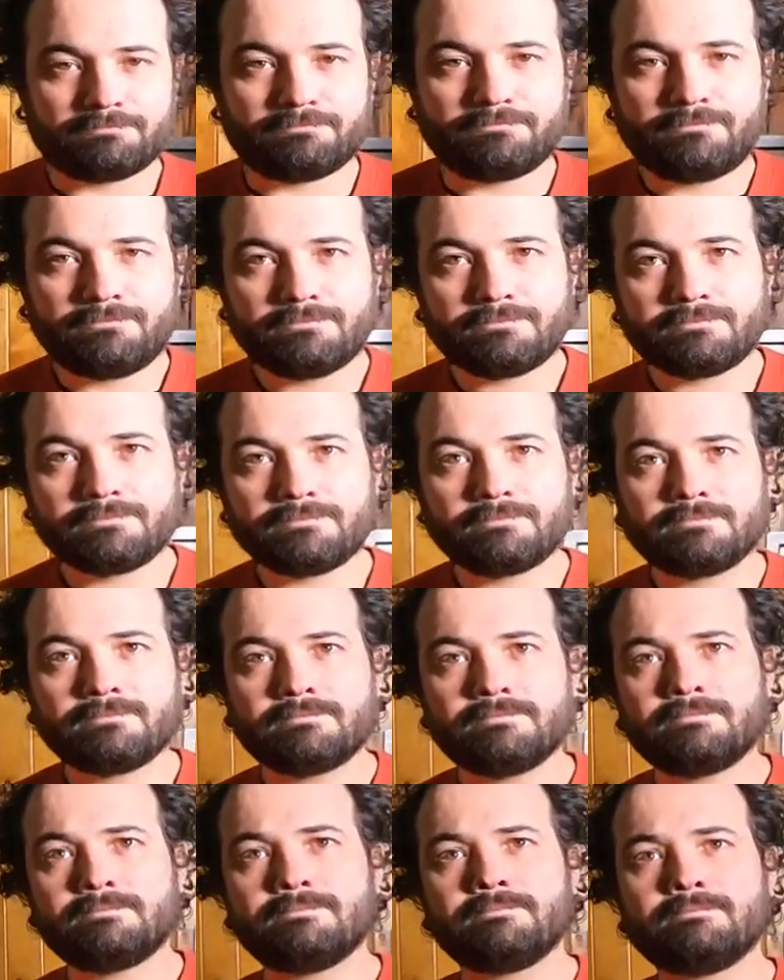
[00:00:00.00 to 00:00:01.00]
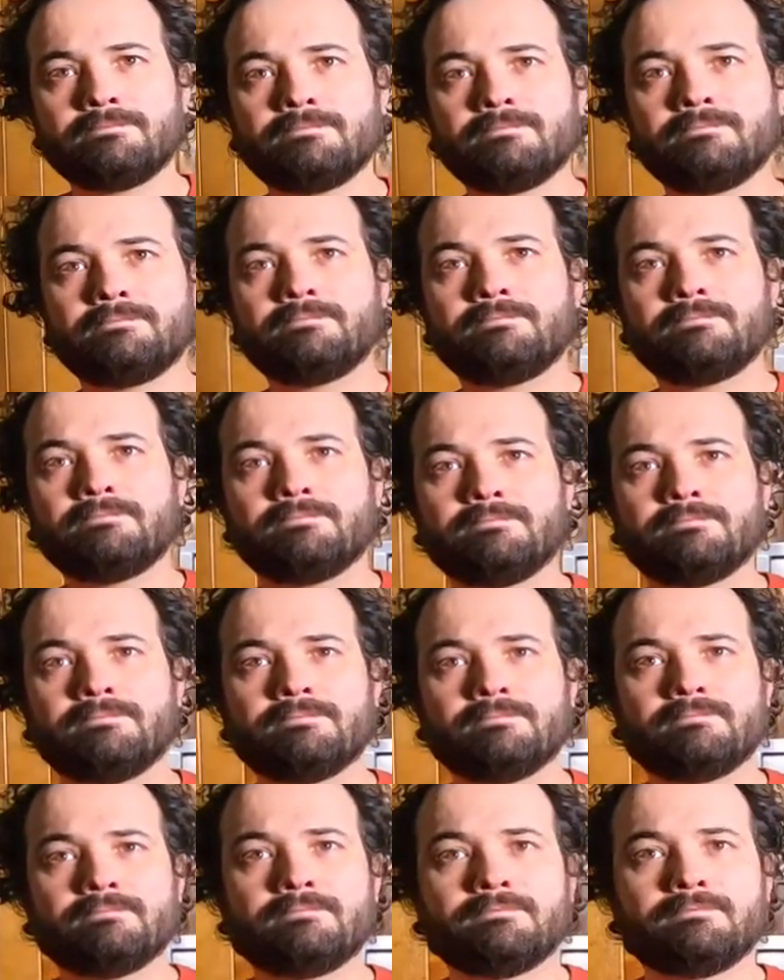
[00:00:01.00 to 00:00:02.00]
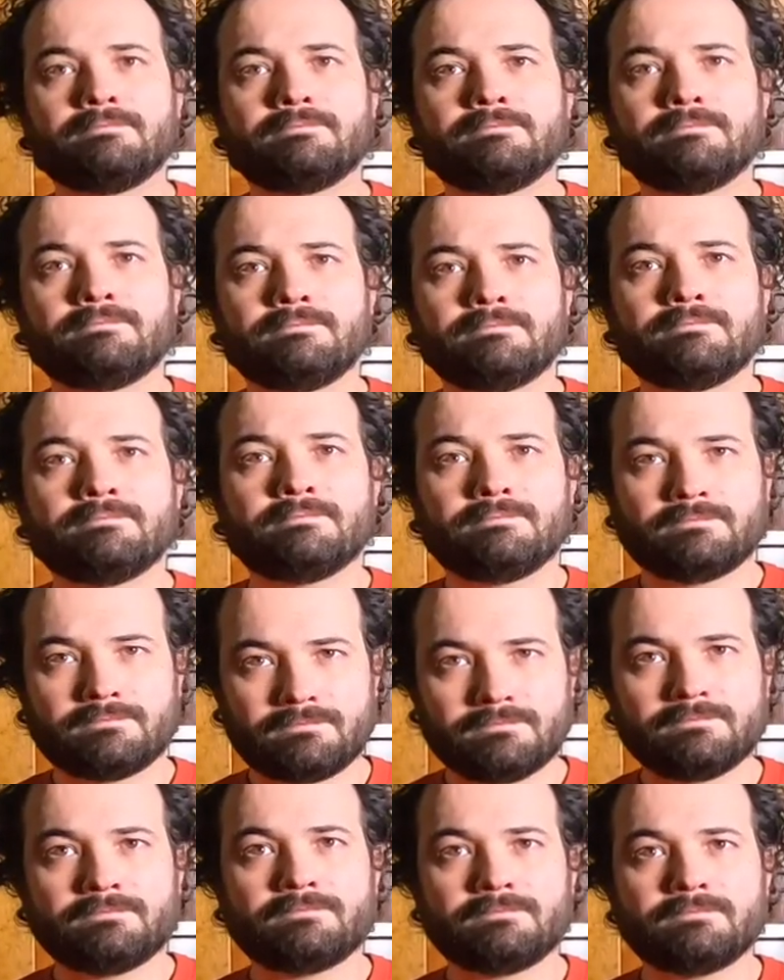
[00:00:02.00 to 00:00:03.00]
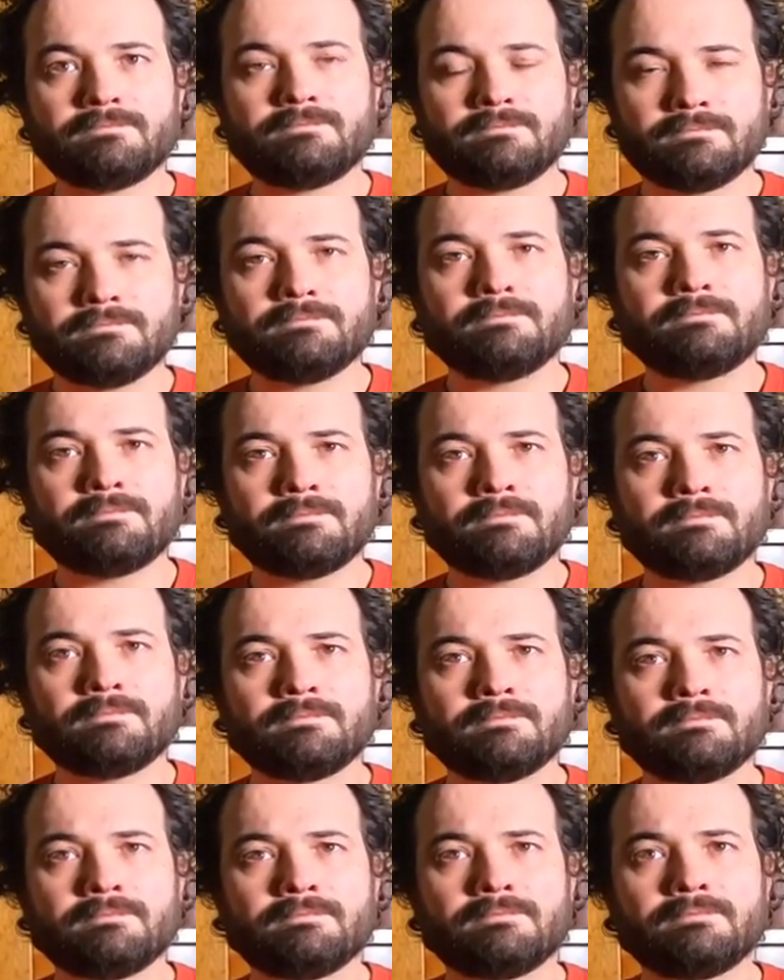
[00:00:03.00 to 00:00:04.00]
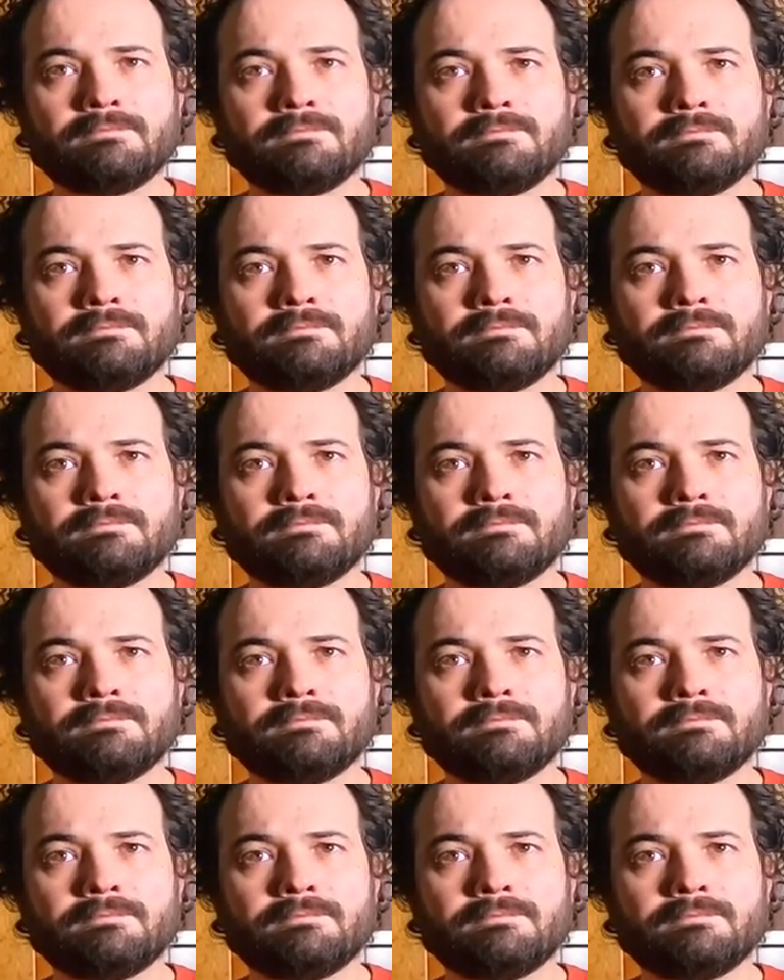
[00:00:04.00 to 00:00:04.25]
Mm-hmm. Uh, and I've tried yours, and they're mm-hmm. really mm-hmm. good. Uh, they're in line.